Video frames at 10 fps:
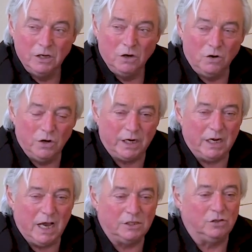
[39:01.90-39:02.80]

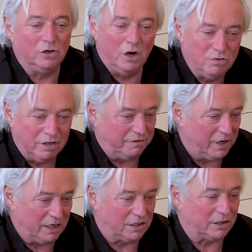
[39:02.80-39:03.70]
organize your own
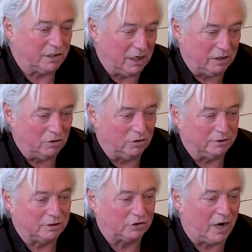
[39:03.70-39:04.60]
events and
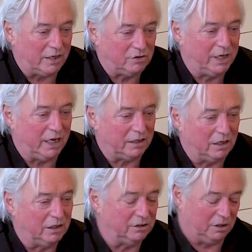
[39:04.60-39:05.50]
try to get
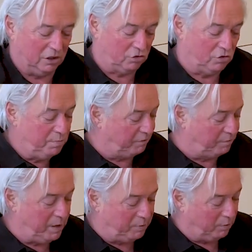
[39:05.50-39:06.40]
a group of
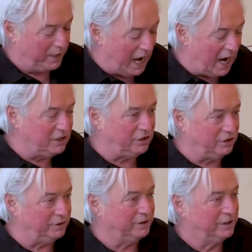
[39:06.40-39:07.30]
people behind
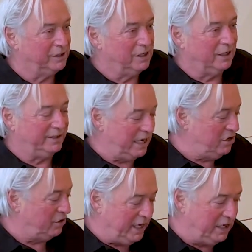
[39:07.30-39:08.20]
you. Then
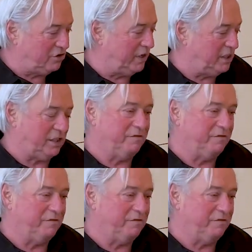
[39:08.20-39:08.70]
you're interesting